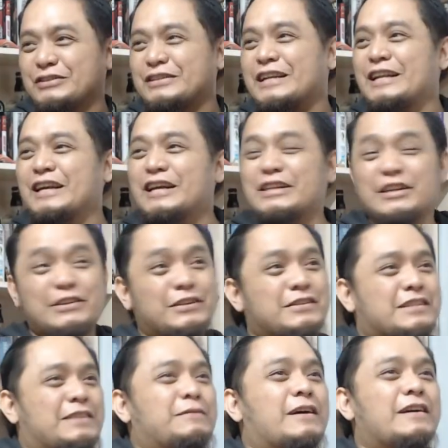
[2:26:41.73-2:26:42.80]
talaga dito,
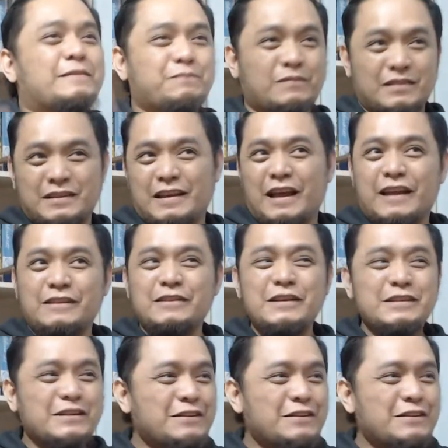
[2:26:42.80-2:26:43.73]
siba. At least,